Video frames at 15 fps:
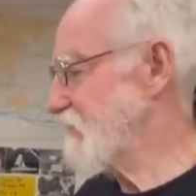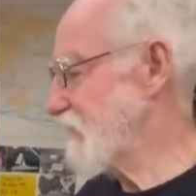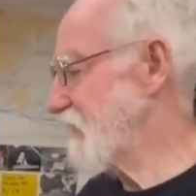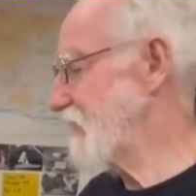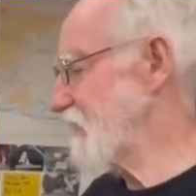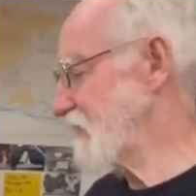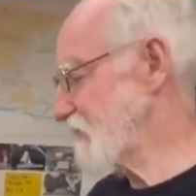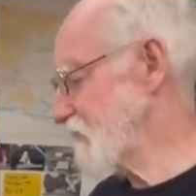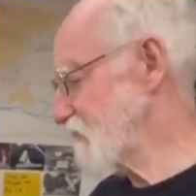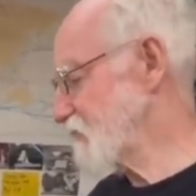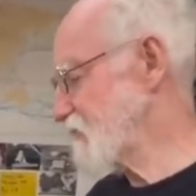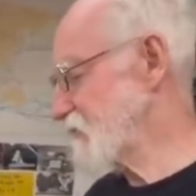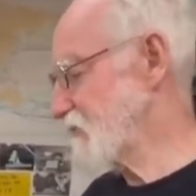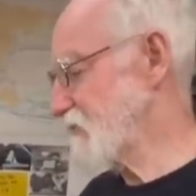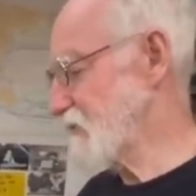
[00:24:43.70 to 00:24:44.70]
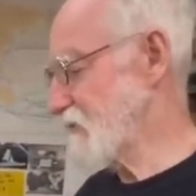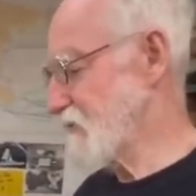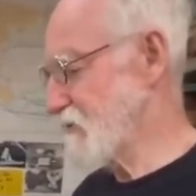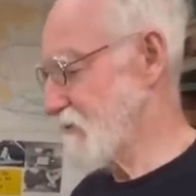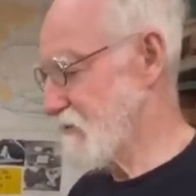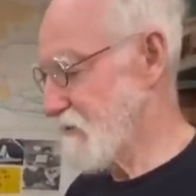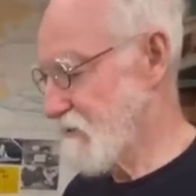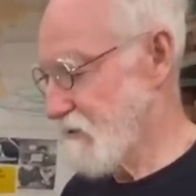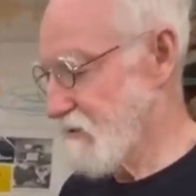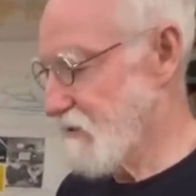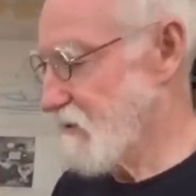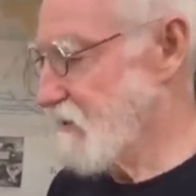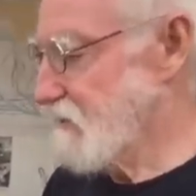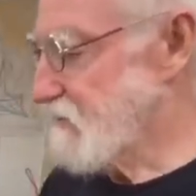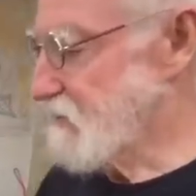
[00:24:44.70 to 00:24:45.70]
Yeah, the
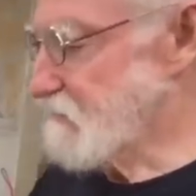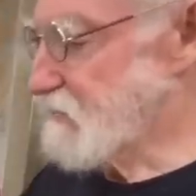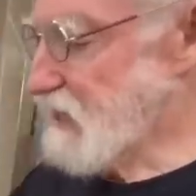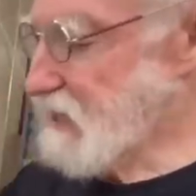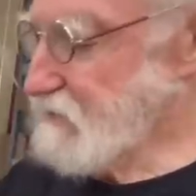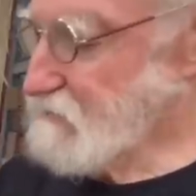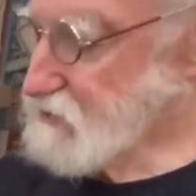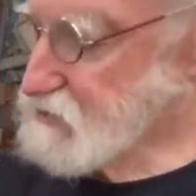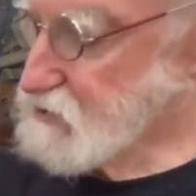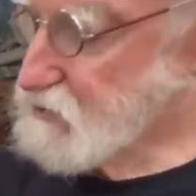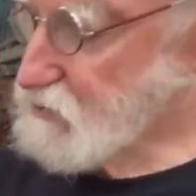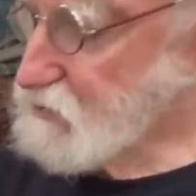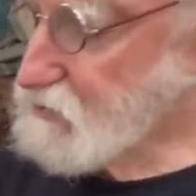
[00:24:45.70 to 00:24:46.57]
plan was go